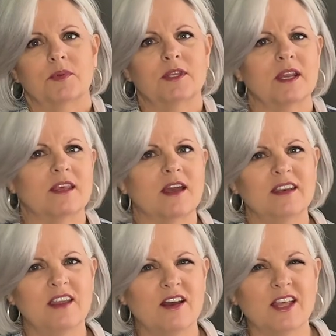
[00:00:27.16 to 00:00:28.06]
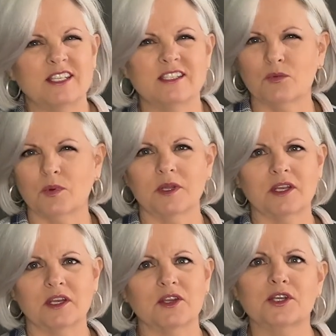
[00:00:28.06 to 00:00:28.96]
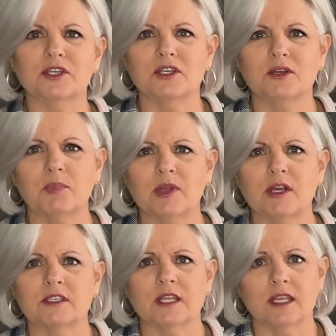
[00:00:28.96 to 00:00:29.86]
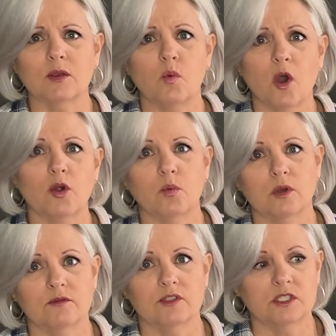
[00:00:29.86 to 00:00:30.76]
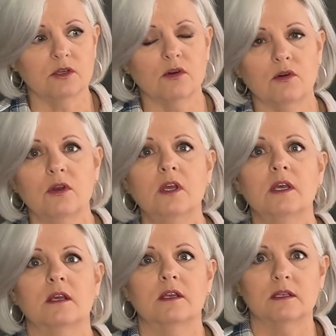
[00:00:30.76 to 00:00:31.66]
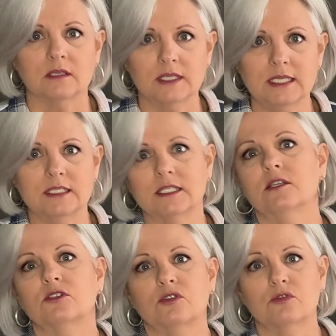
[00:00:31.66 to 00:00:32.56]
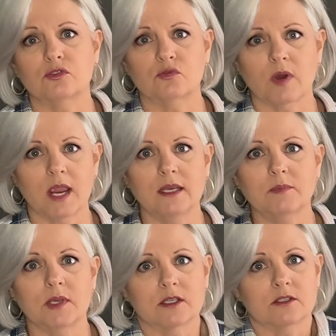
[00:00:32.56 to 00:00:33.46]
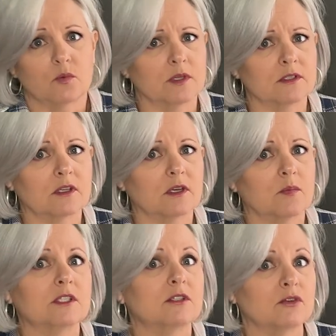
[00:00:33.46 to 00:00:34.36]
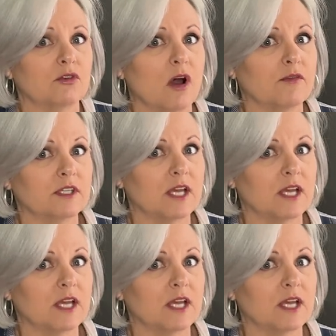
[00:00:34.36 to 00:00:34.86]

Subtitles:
Then I thought, no, that's not really going to look good. Plus, I think water would have still leaked into the drain because it wasn't going to be sealed off